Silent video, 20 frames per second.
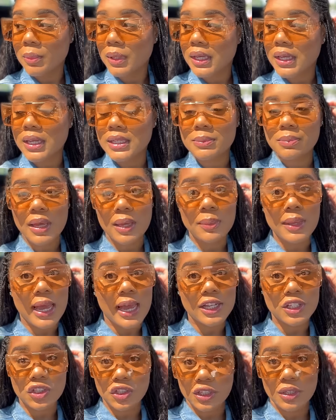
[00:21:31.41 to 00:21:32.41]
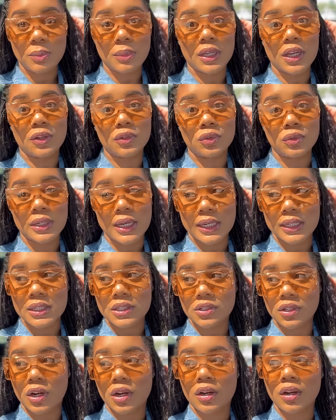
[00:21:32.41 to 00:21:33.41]
because baby, I should be on do not
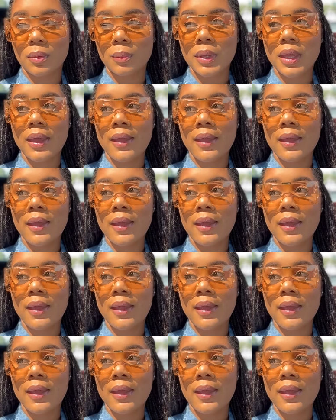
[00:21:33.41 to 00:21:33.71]
disturb.